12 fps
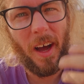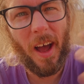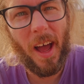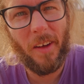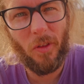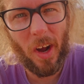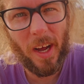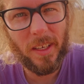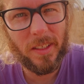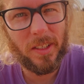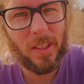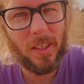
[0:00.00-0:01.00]
and
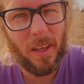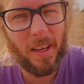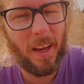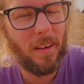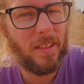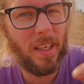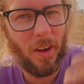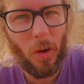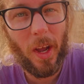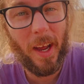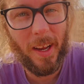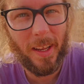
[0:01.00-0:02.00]
rice. And then I said,
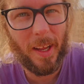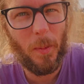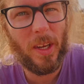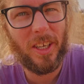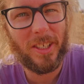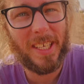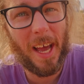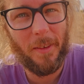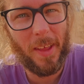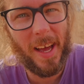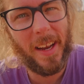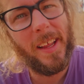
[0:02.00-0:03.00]
okay, let me just have
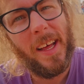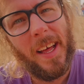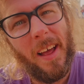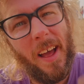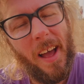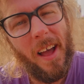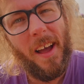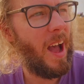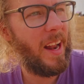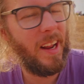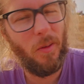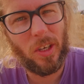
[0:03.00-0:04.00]
that.
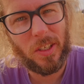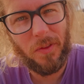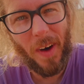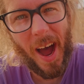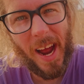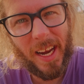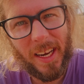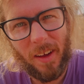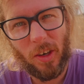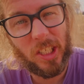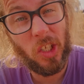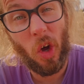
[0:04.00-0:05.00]
And it was fine. It
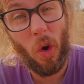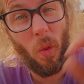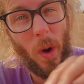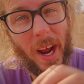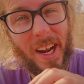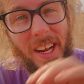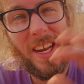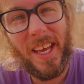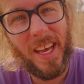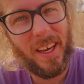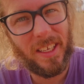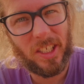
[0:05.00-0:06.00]
was nowhere
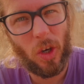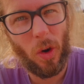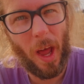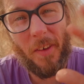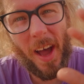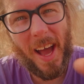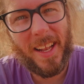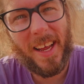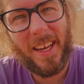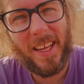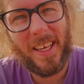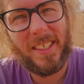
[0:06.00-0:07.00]
near as good. If I had
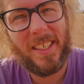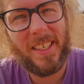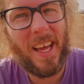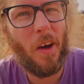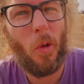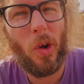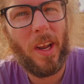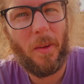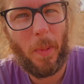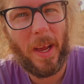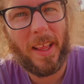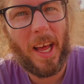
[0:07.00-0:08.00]
that yesterday, I wouldn't have
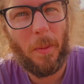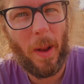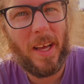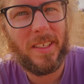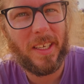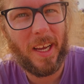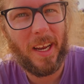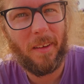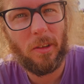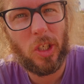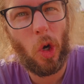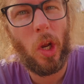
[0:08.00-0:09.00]
picked that place again. It
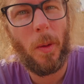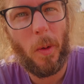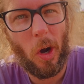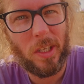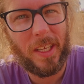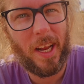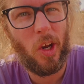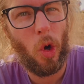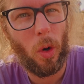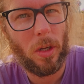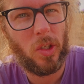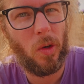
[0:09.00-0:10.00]
was only because that
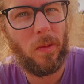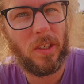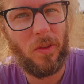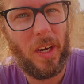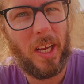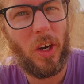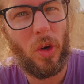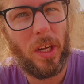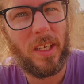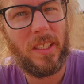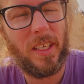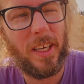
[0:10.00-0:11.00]
noodle soup was really good
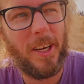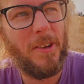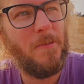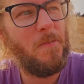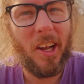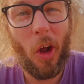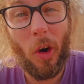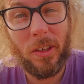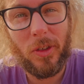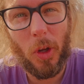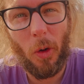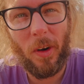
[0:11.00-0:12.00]
yesterday. Long
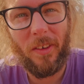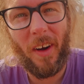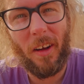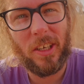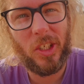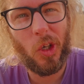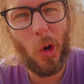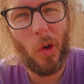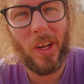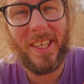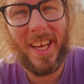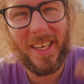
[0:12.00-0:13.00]
story very
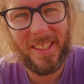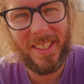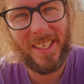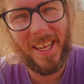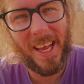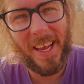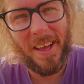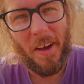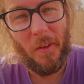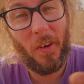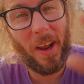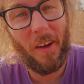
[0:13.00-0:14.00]
short. Yesterday,
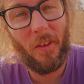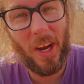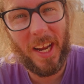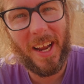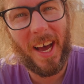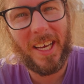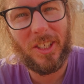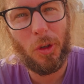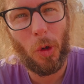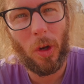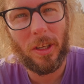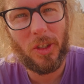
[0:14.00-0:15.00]
for that really nice
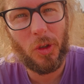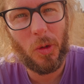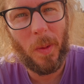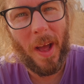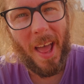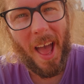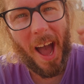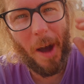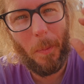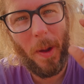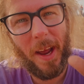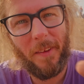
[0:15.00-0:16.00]
noodle soup, I
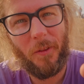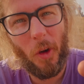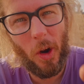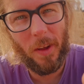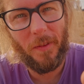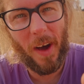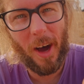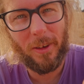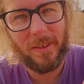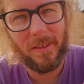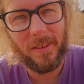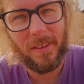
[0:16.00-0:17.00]
paid
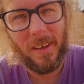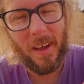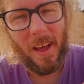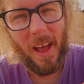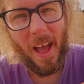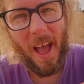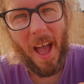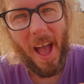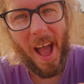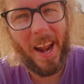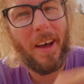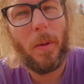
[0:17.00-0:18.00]
30,000.
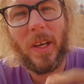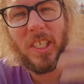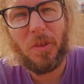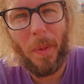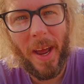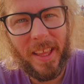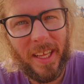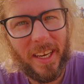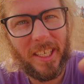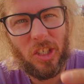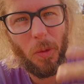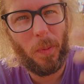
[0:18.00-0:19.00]
And I expected
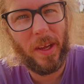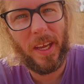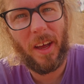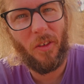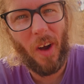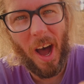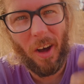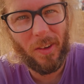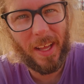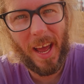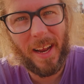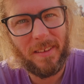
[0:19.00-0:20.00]
it to be
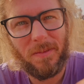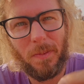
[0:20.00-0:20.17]
around that